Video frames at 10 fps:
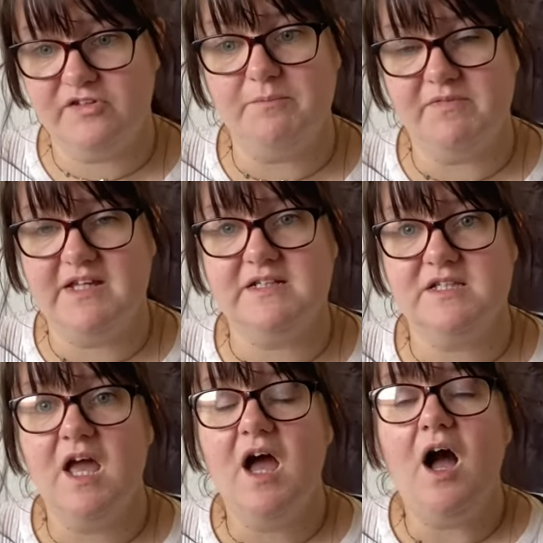some
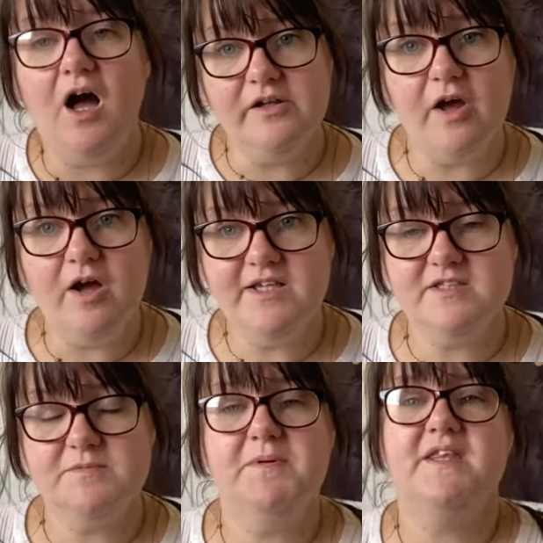things are
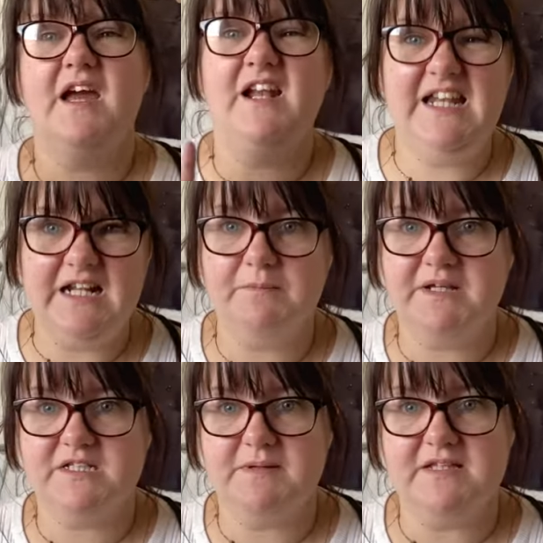nice, but they're a little
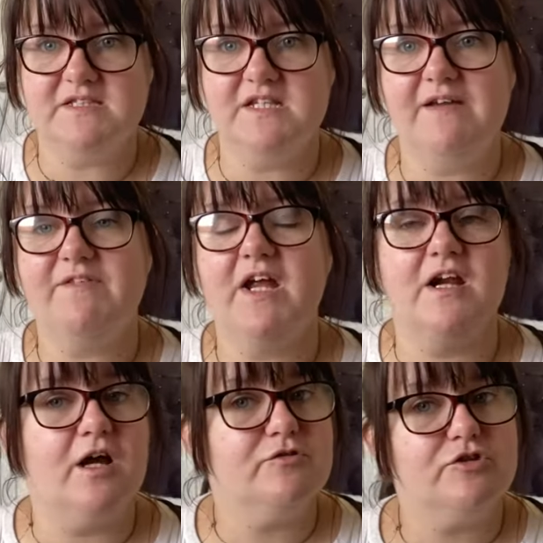bit expensive,
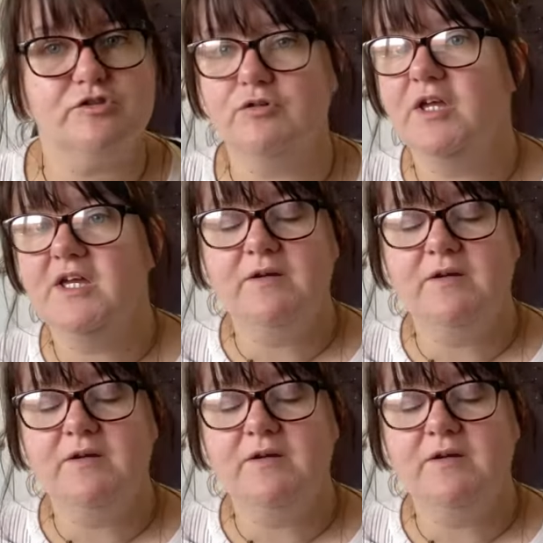and I just